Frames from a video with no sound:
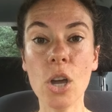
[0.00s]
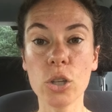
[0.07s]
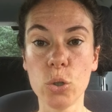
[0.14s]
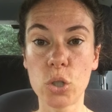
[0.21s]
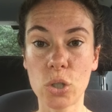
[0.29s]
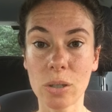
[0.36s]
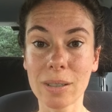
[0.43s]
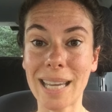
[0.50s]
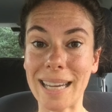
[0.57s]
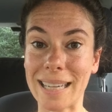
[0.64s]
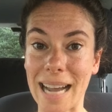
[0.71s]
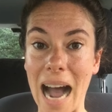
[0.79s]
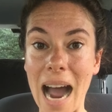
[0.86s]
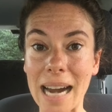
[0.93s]
You still
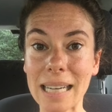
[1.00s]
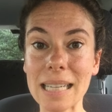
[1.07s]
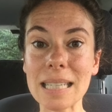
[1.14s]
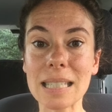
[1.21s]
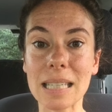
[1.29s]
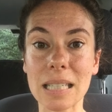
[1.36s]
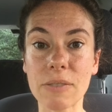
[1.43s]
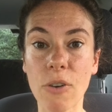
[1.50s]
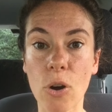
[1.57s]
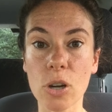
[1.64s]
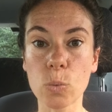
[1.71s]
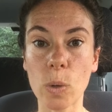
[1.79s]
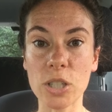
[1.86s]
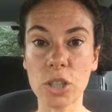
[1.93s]
get guidance as far
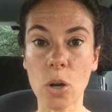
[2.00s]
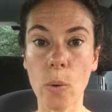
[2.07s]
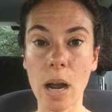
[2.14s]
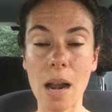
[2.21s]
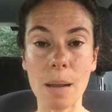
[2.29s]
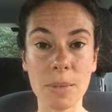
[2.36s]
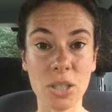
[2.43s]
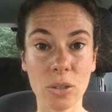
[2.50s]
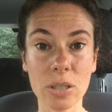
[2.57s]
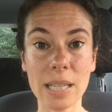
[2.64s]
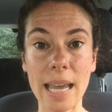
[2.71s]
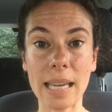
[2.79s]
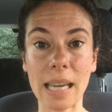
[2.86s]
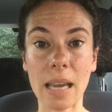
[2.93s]
as what's going on. I'm still
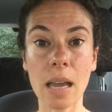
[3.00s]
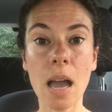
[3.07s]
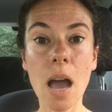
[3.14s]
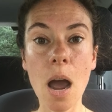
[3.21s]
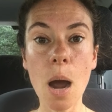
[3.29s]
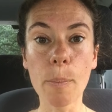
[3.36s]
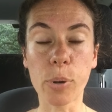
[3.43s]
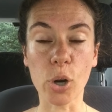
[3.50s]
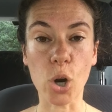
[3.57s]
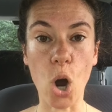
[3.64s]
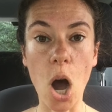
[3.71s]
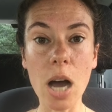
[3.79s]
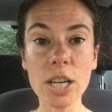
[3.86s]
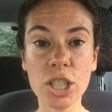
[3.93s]
taking
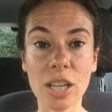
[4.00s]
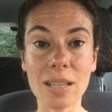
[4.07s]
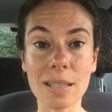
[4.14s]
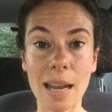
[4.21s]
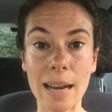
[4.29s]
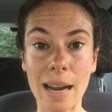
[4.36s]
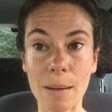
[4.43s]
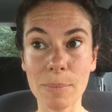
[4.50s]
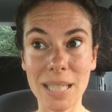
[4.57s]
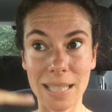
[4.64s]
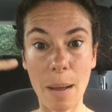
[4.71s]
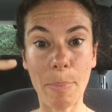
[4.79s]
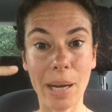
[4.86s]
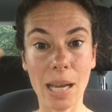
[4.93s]
precautions and I'm
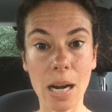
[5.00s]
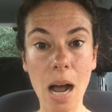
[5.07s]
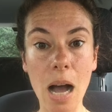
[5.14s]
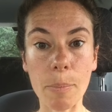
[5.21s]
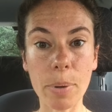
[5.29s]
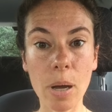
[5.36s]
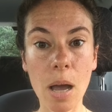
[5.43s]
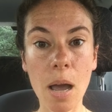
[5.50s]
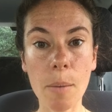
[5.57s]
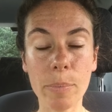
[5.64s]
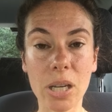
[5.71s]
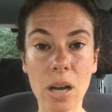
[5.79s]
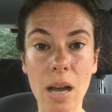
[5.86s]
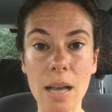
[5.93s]
stepping it up
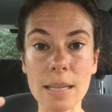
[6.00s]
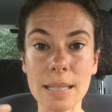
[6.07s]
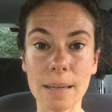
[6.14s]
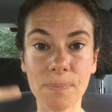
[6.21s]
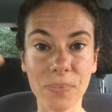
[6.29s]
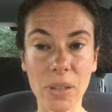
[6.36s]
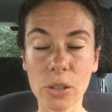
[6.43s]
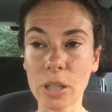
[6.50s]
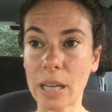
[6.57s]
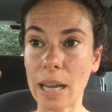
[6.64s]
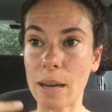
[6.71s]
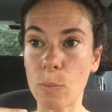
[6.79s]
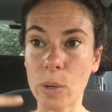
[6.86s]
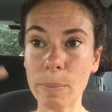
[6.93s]
because look
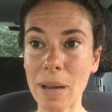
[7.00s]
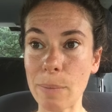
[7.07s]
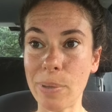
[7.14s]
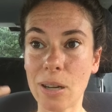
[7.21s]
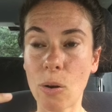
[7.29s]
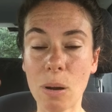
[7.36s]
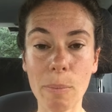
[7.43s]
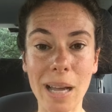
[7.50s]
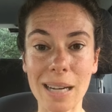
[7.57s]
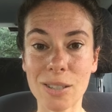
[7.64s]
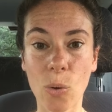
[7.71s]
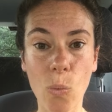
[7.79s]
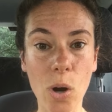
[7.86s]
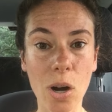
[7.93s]
it, we might be going back
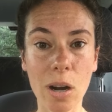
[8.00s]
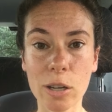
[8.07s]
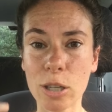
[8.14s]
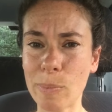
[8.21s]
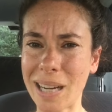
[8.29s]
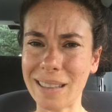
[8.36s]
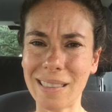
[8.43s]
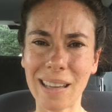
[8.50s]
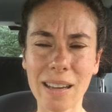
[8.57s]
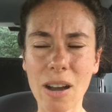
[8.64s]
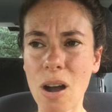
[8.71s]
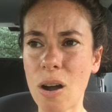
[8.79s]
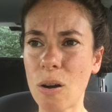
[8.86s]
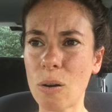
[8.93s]
to work. You might think,
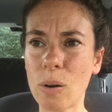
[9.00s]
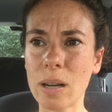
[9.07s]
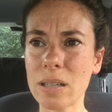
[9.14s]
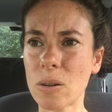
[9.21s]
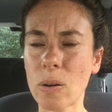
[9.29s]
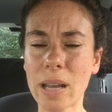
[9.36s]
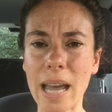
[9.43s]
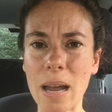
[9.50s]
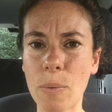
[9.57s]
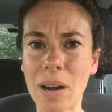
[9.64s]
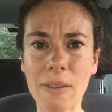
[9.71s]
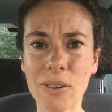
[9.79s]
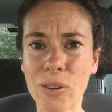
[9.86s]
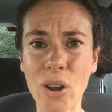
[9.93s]
oh, it's okay,
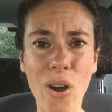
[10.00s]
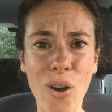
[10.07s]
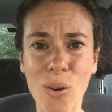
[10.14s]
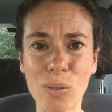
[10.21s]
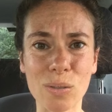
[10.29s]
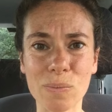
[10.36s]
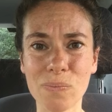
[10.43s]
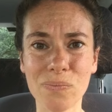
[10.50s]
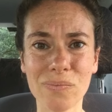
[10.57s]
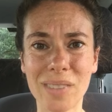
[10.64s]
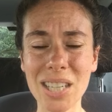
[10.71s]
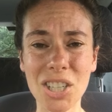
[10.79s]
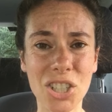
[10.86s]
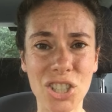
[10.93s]
whatever. No,
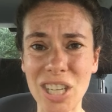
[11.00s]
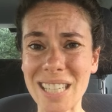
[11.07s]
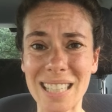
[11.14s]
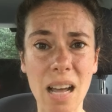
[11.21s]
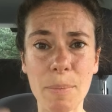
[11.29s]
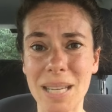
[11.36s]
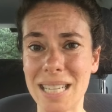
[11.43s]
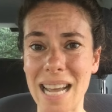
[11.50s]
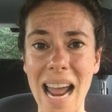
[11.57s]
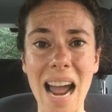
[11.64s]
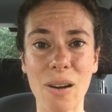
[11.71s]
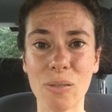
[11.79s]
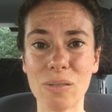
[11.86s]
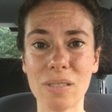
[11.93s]
this shit's coming
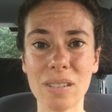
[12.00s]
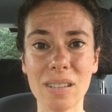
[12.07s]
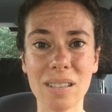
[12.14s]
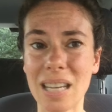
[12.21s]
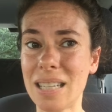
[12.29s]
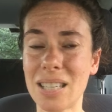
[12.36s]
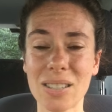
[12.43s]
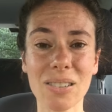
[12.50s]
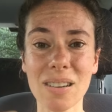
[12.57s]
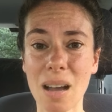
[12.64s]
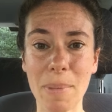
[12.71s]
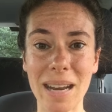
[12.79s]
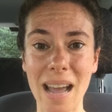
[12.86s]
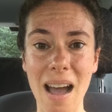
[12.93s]
down. It's still
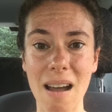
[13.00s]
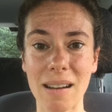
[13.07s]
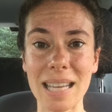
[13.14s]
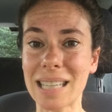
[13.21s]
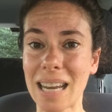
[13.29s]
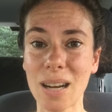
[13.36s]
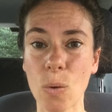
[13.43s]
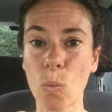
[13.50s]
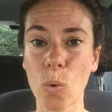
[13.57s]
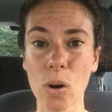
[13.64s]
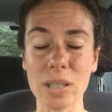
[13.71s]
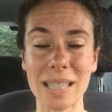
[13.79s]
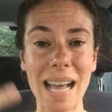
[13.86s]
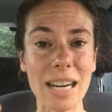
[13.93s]
coming down. It's getting
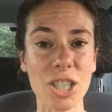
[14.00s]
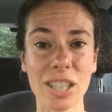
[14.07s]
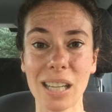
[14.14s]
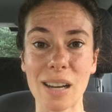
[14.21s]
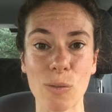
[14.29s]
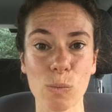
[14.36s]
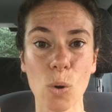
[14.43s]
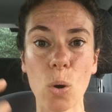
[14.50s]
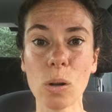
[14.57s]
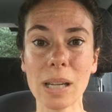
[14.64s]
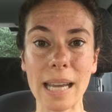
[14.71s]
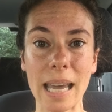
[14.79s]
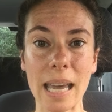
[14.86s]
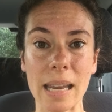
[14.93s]
worse, actually, like
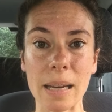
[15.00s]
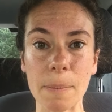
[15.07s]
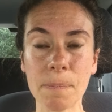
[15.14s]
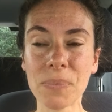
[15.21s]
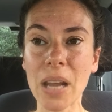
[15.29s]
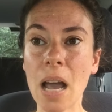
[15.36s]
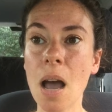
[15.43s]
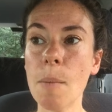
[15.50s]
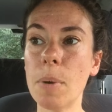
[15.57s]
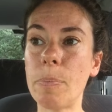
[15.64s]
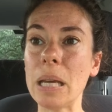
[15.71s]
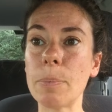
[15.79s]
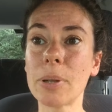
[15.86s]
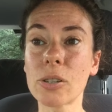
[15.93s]
rolling in.
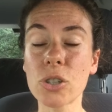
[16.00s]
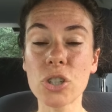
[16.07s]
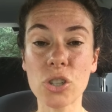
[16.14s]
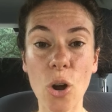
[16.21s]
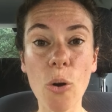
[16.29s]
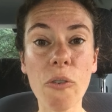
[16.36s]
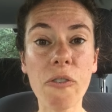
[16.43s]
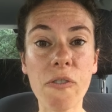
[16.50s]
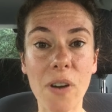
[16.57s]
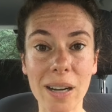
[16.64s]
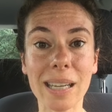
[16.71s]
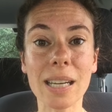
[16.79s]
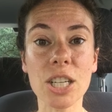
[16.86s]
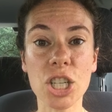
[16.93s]
But people are so
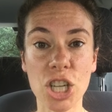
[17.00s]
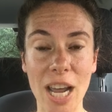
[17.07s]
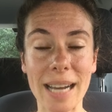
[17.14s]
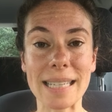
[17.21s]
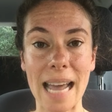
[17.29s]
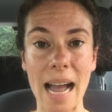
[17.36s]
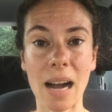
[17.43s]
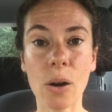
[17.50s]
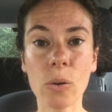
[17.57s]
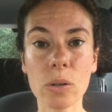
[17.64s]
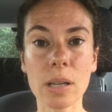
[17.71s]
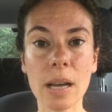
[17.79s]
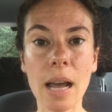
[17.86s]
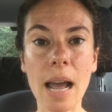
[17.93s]
fucking checked
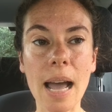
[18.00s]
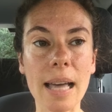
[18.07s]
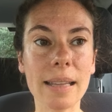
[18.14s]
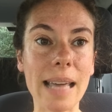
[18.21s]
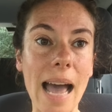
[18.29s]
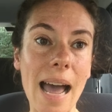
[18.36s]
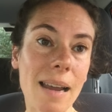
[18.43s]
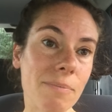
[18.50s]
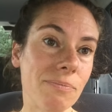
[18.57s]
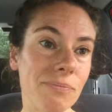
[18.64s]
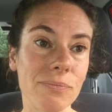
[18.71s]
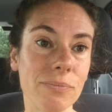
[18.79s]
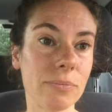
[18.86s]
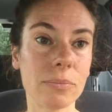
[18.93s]
out that,
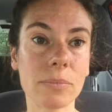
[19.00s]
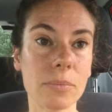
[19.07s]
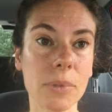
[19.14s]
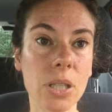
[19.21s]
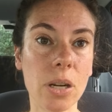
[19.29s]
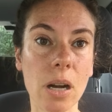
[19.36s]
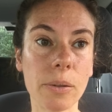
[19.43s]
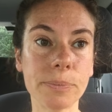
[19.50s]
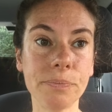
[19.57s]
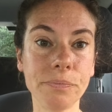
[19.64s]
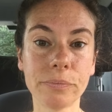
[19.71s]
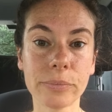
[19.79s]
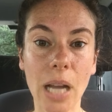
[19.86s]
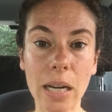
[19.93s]
you know,
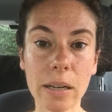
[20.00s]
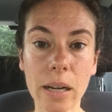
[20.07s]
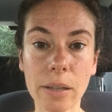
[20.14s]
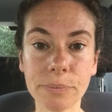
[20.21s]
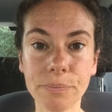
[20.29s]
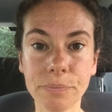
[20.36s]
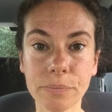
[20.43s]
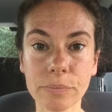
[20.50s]
I don't know.